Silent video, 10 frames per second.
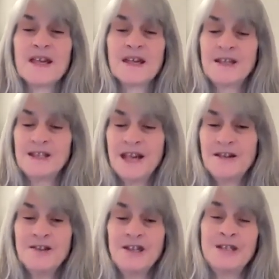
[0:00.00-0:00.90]
Because
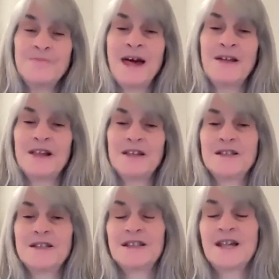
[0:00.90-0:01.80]
energy's
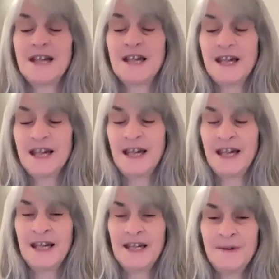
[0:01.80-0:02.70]
balance.
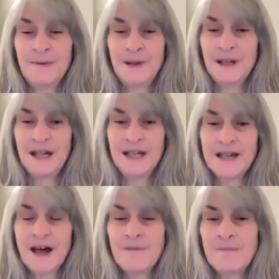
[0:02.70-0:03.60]
And what he
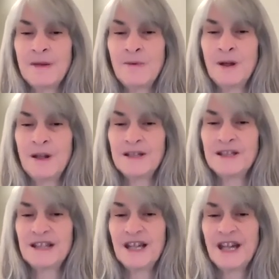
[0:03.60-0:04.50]
taught me
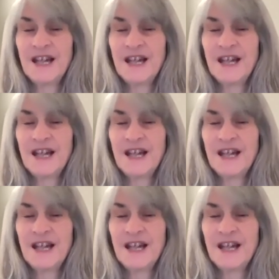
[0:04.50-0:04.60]
was